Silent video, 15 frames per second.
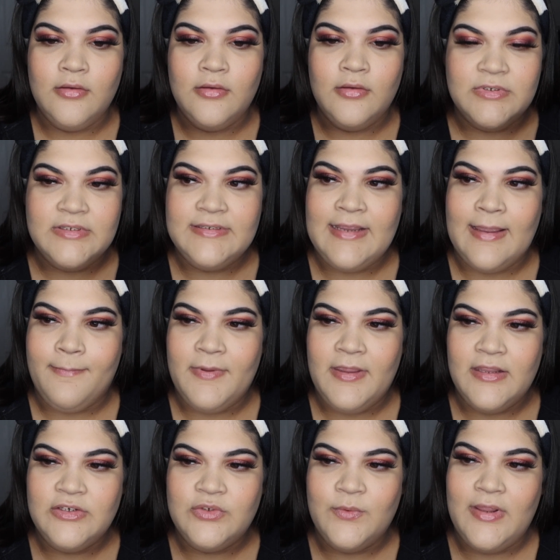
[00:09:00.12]
Just tapping
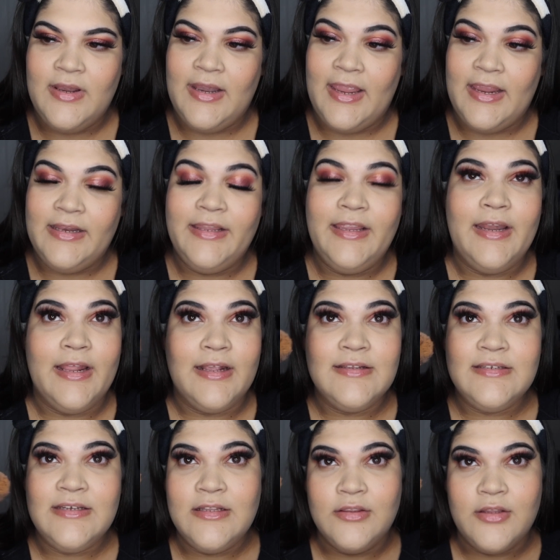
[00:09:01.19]
into it lightly, and I can
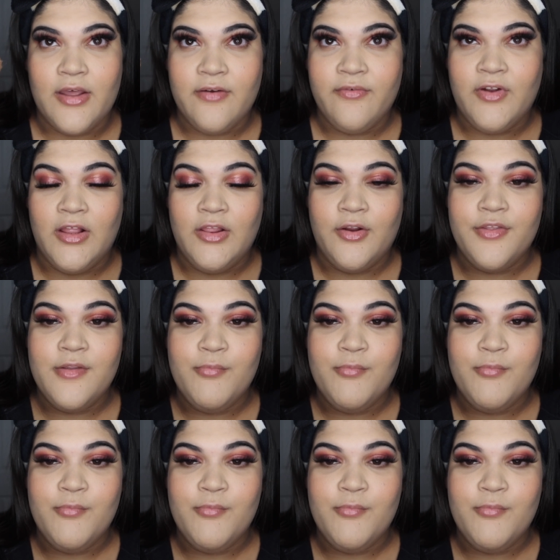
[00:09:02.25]
see a lot of color on the